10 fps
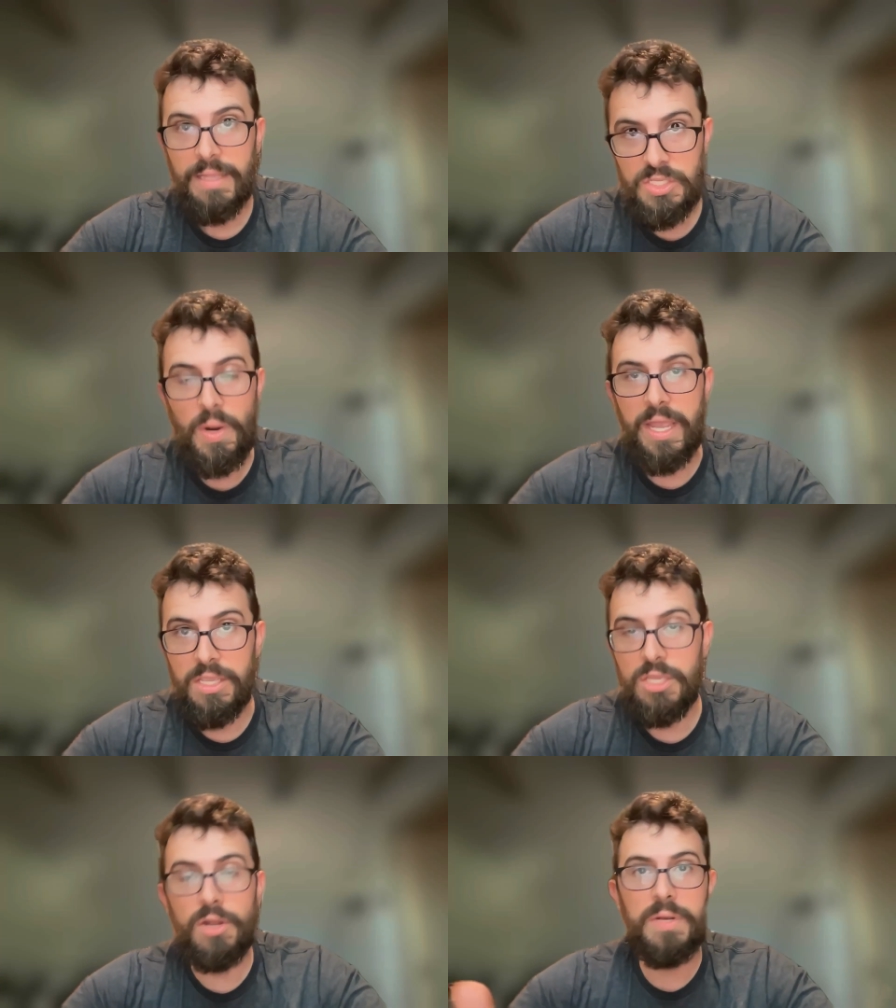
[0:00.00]
That's
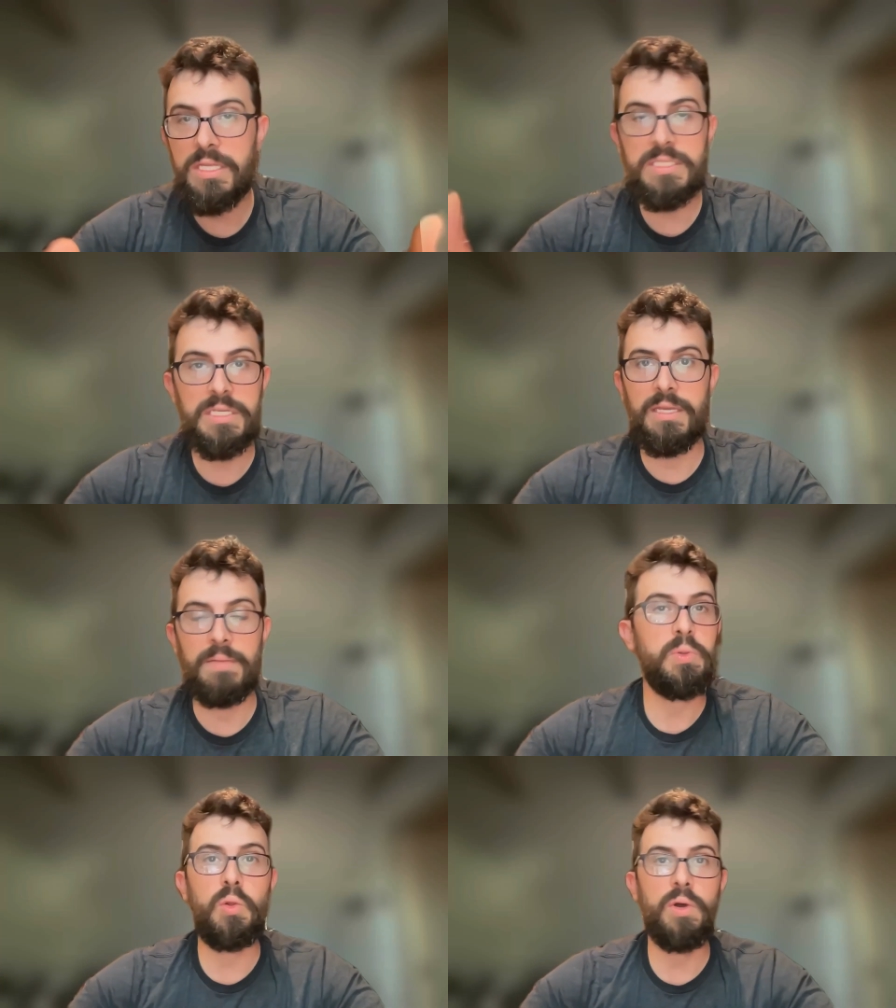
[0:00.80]
right. You don't need to
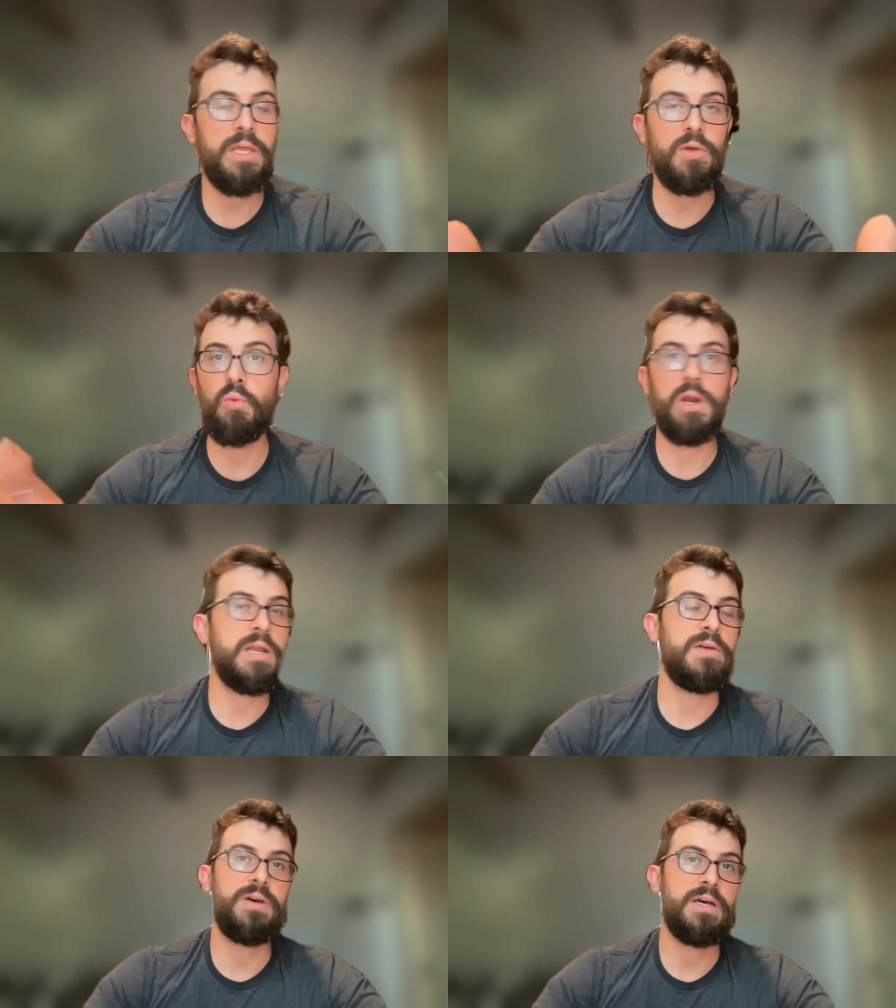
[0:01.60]
employ the
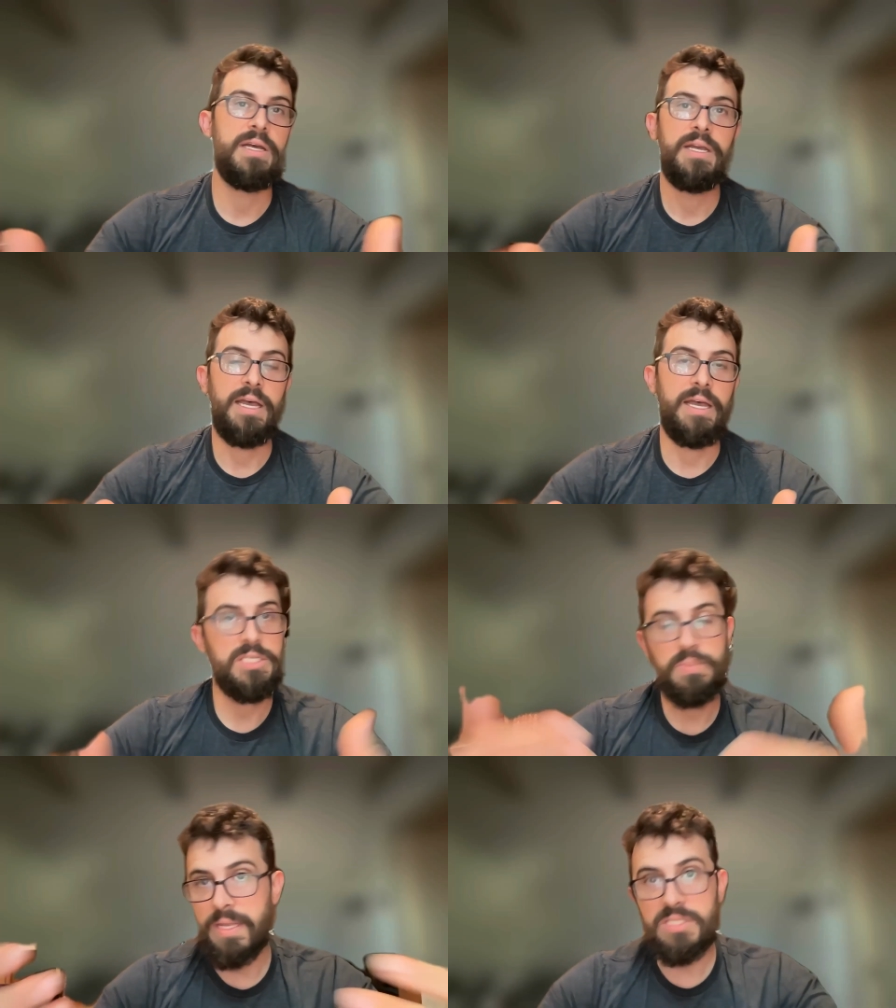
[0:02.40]
work of a
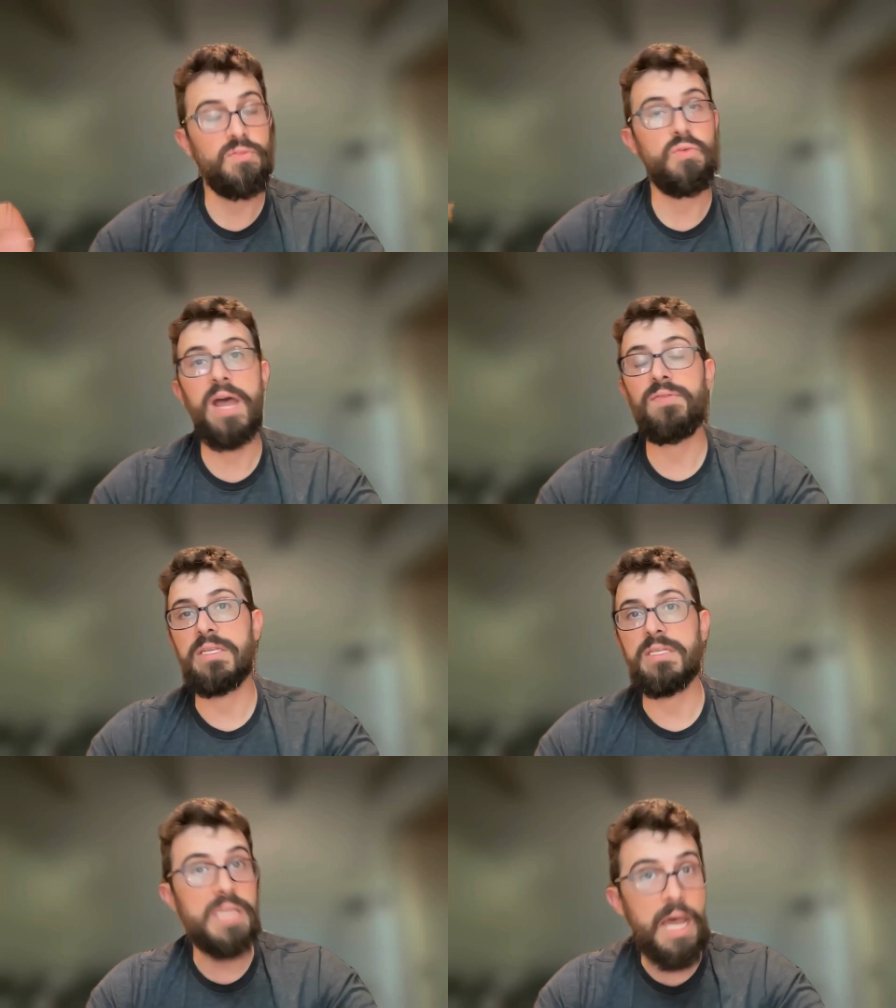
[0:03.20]
expensive
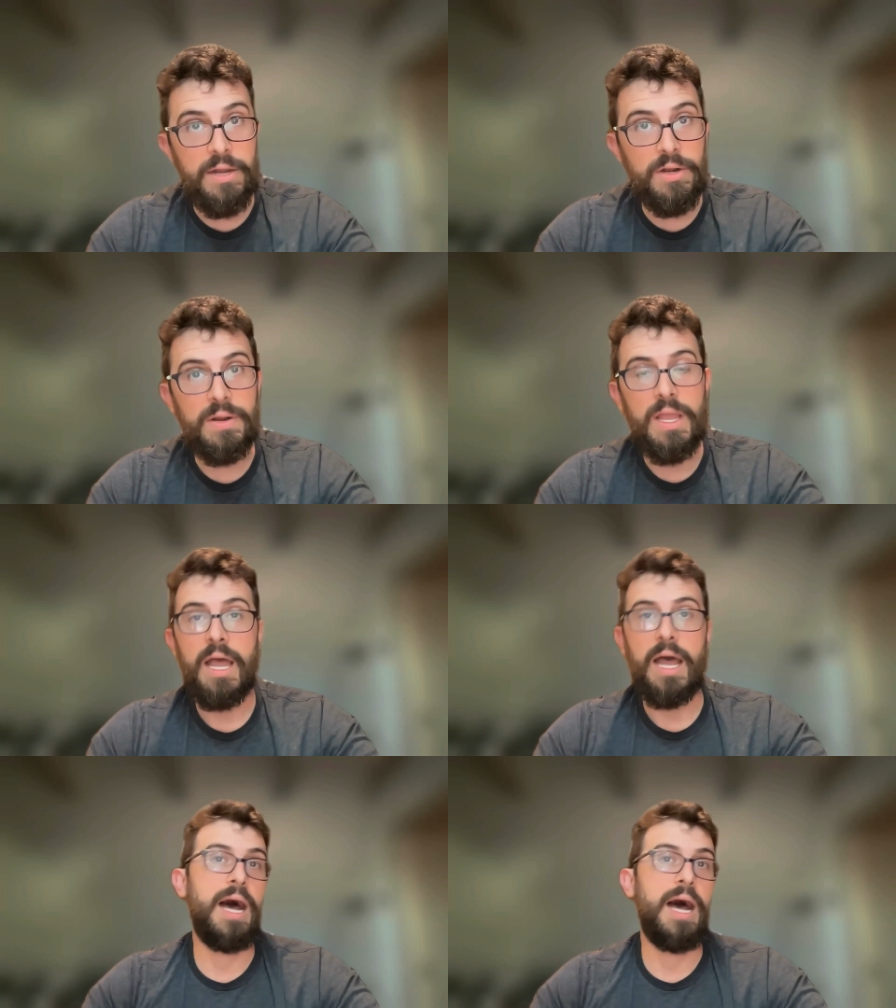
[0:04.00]
graphic designer.